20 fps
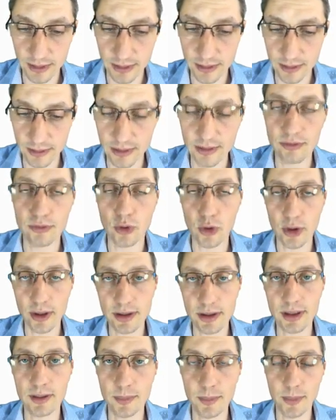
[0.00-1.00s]
the fourth
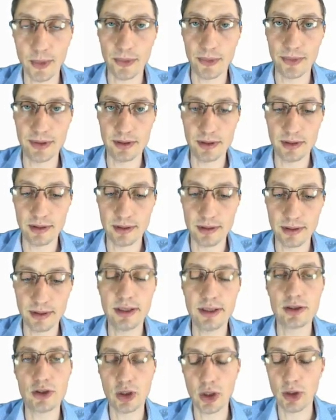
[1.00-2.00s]
component,
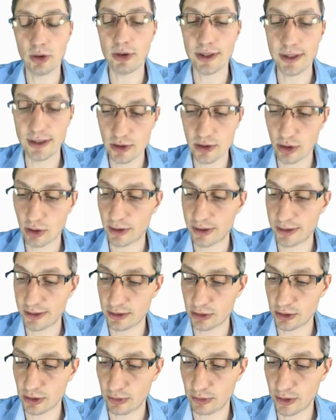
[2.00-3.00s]
and so on and so on and
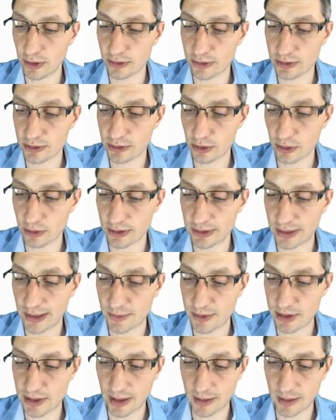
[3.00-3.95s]
so on. So times